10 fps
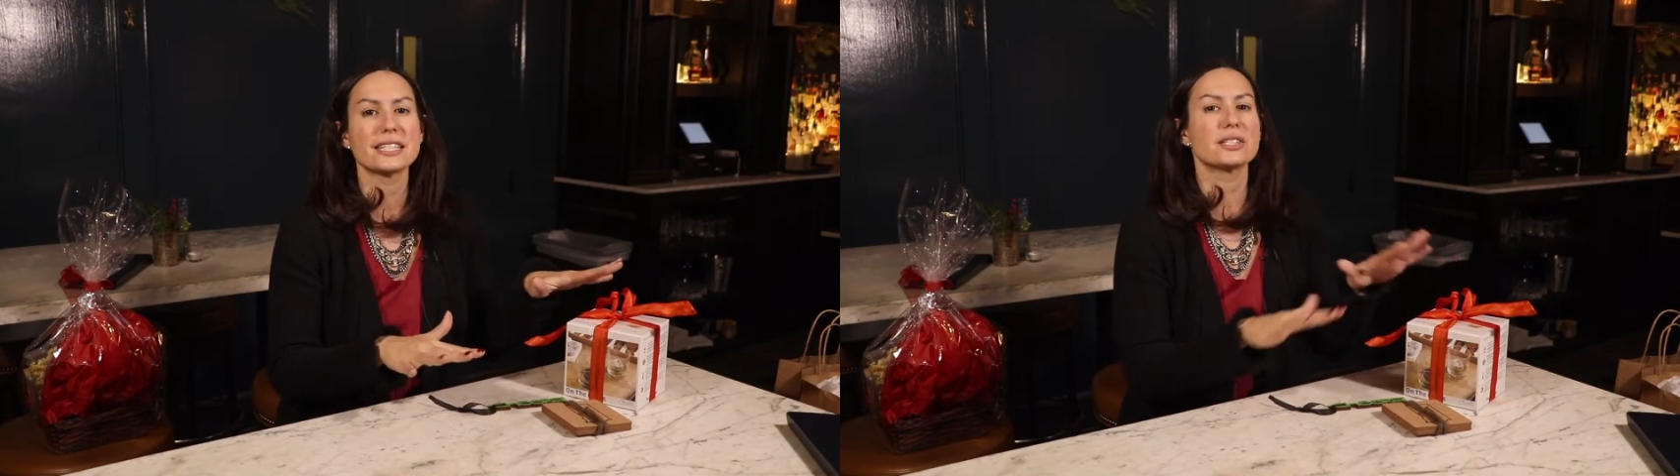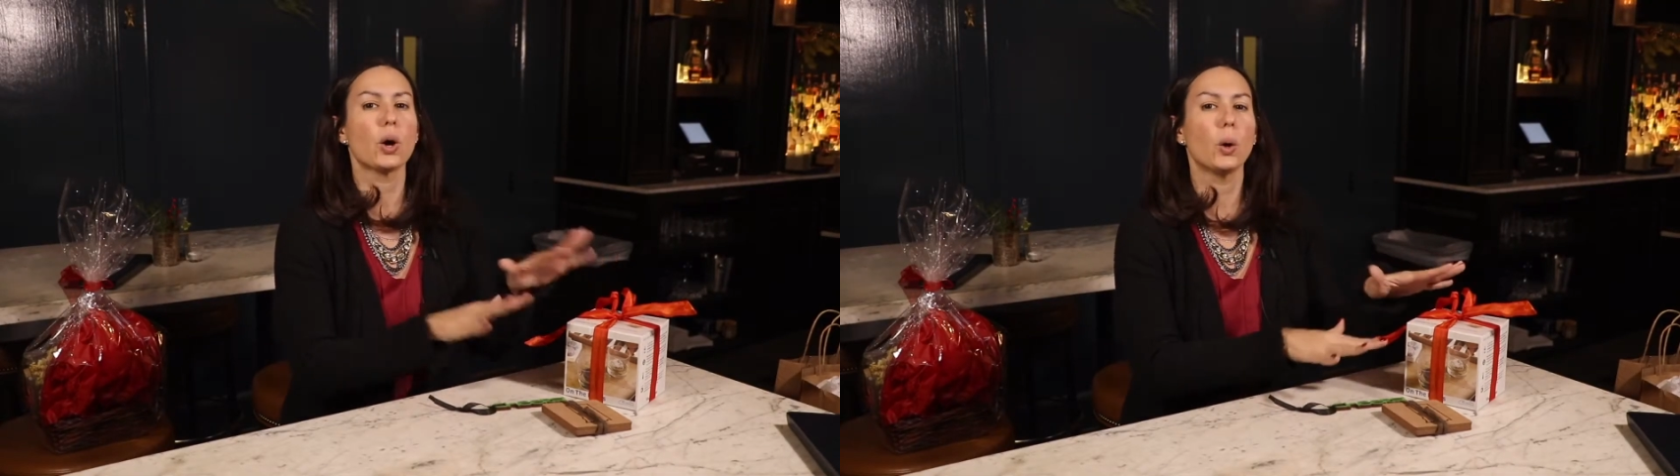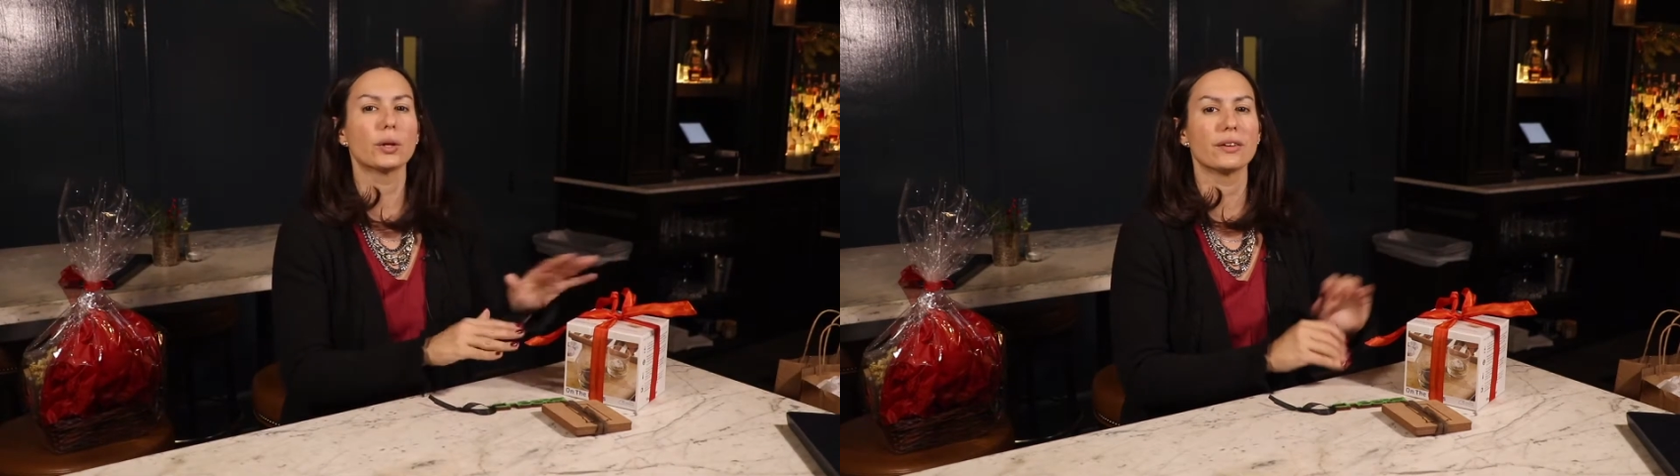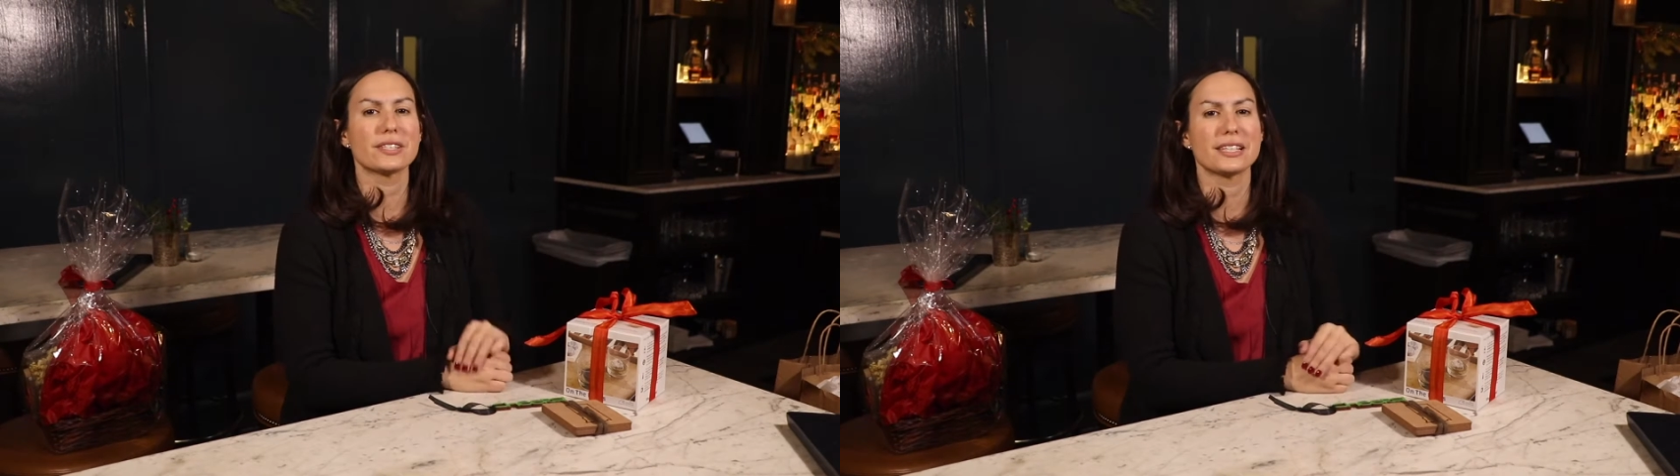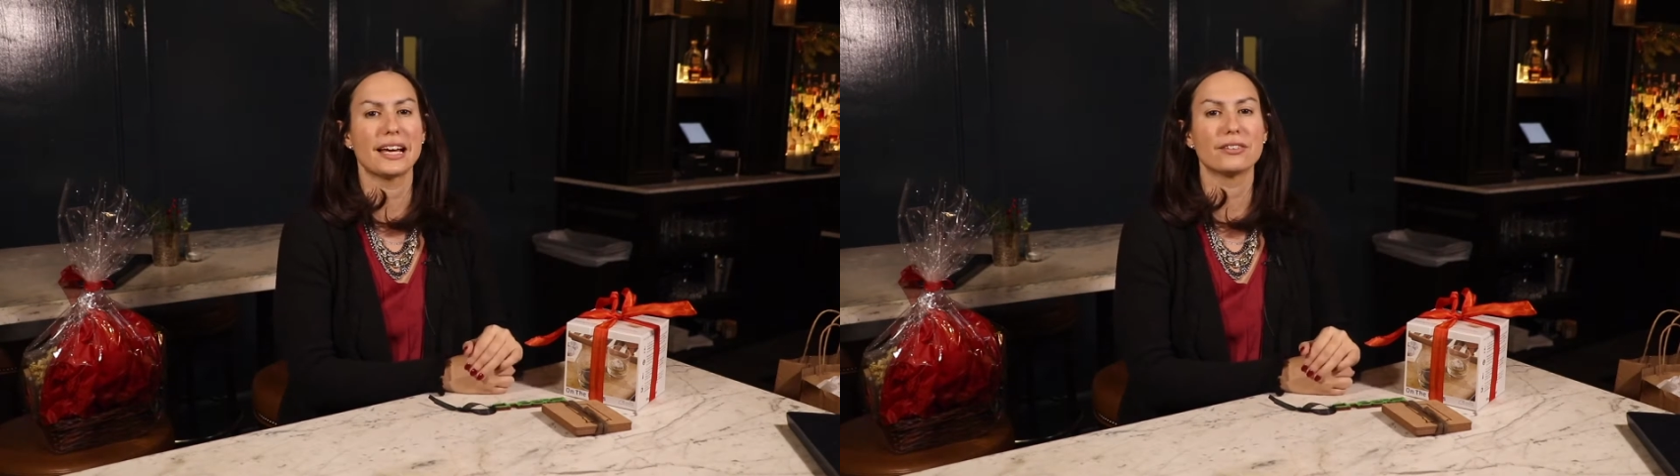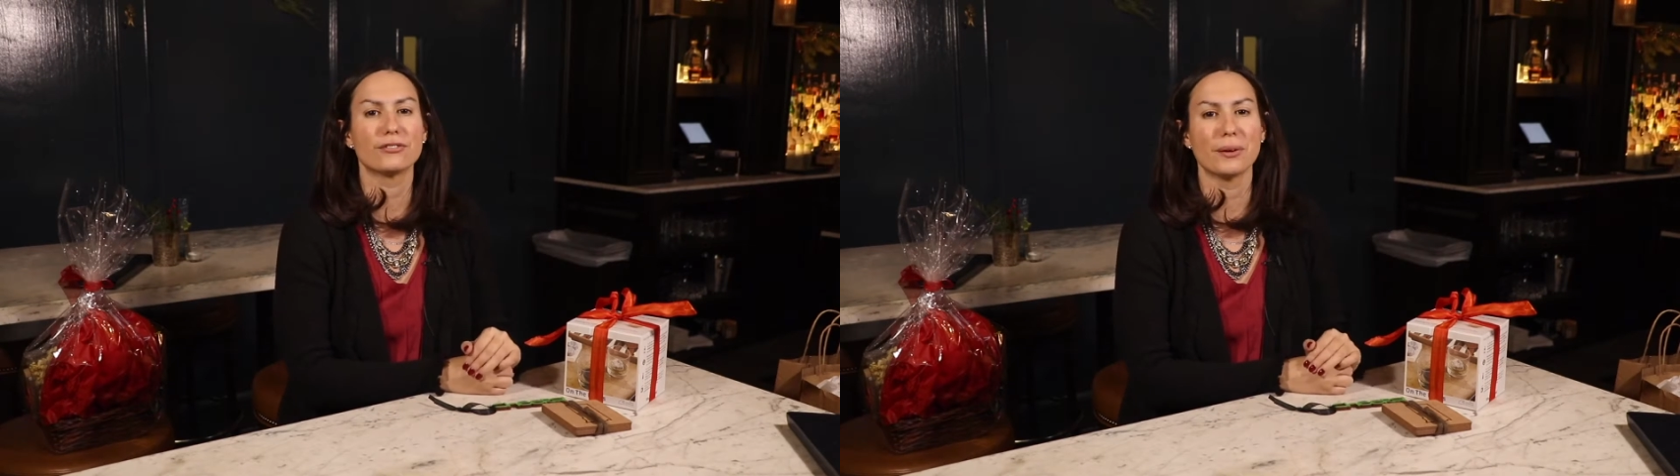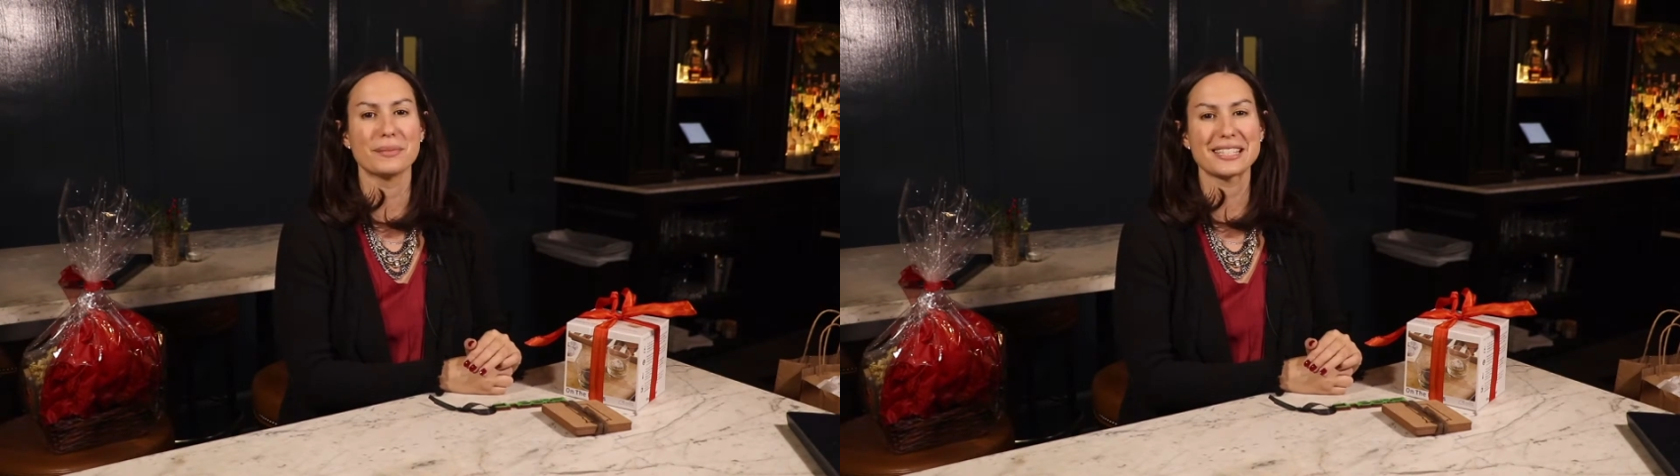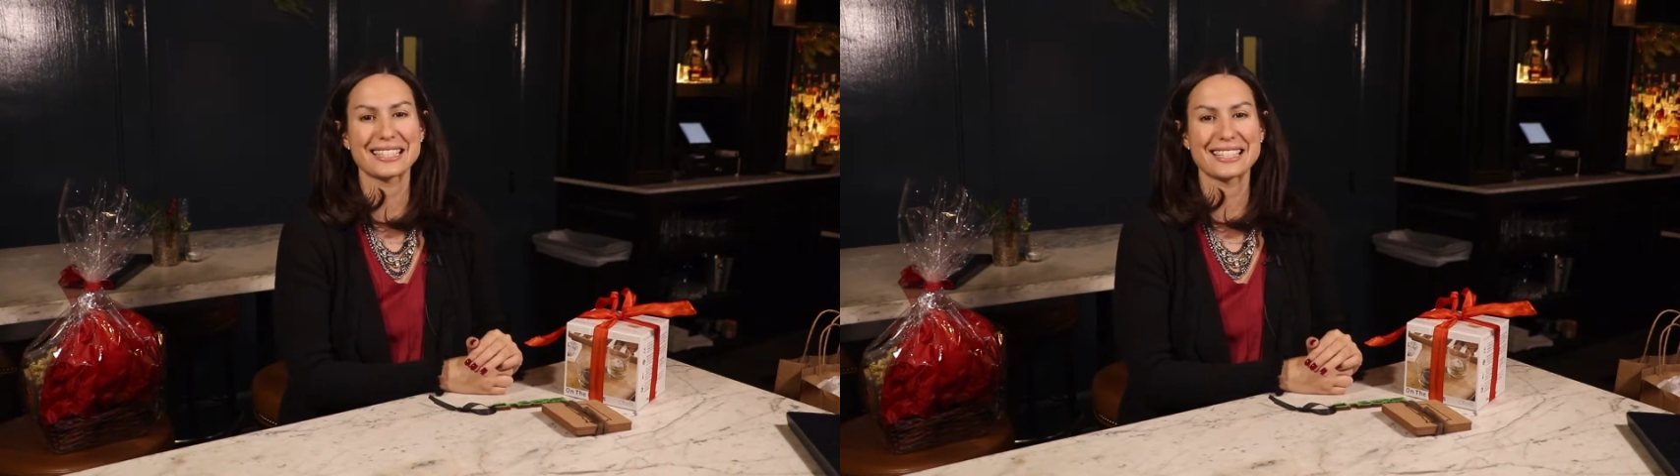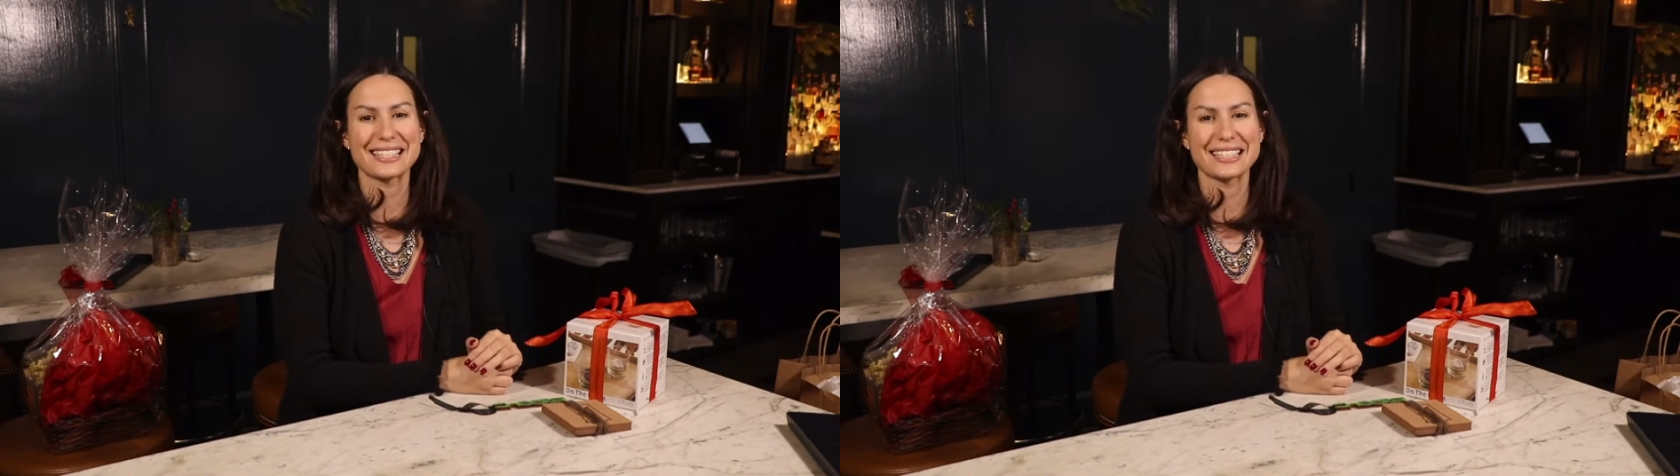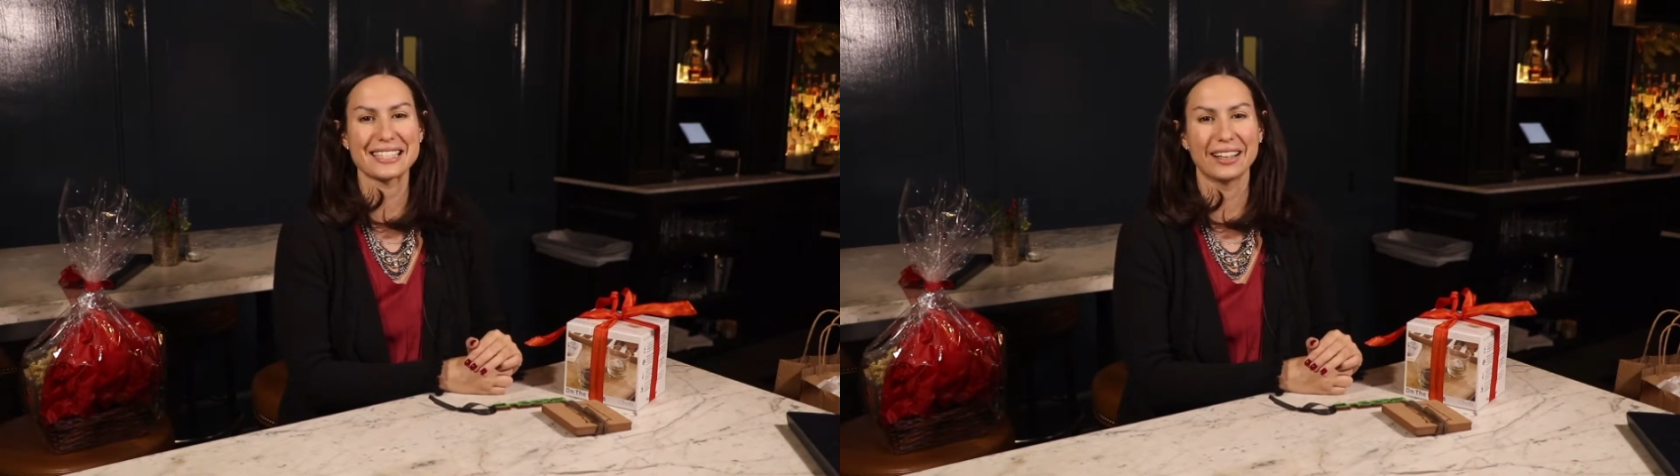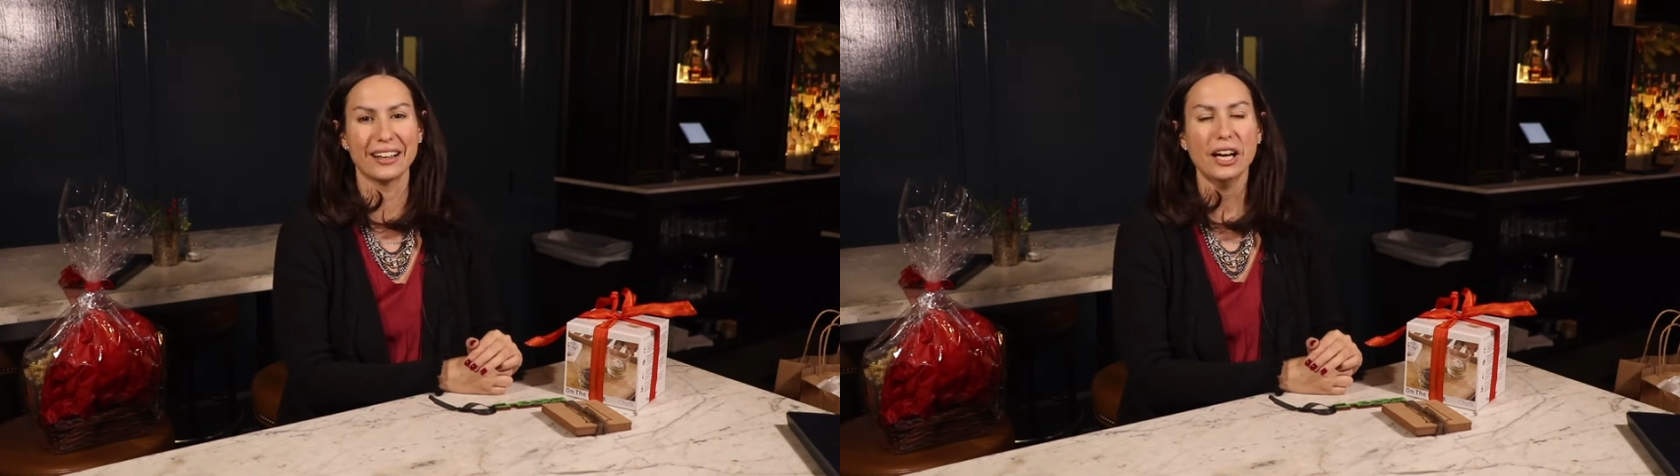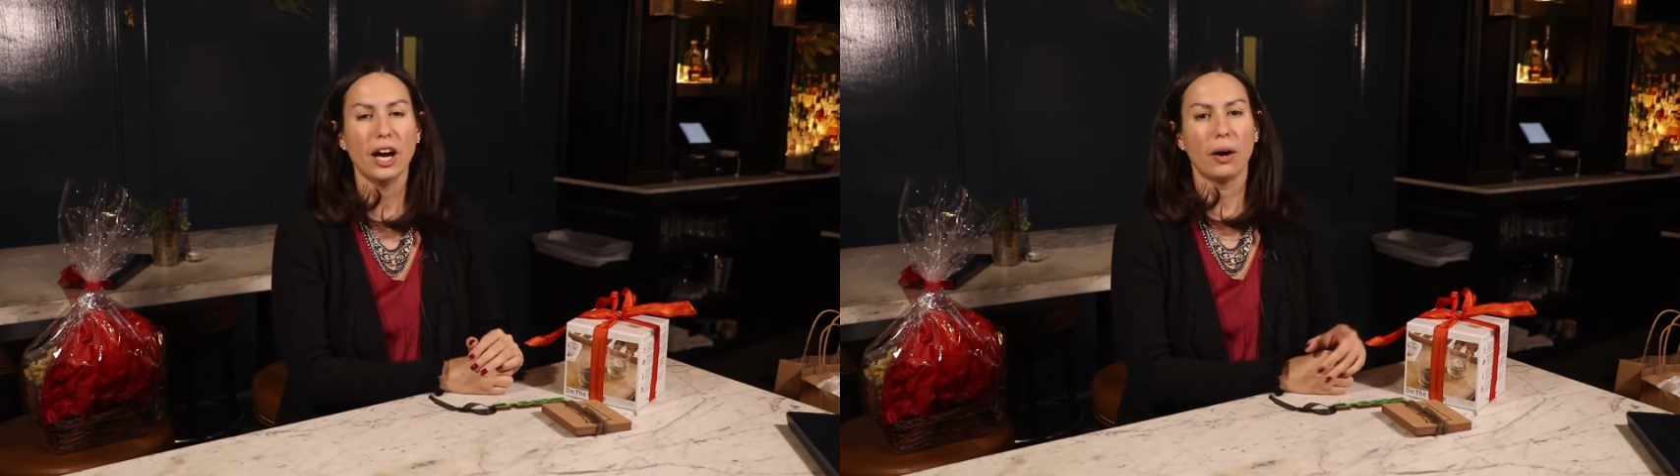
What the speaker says: this whole gift set from Sticks and Steel,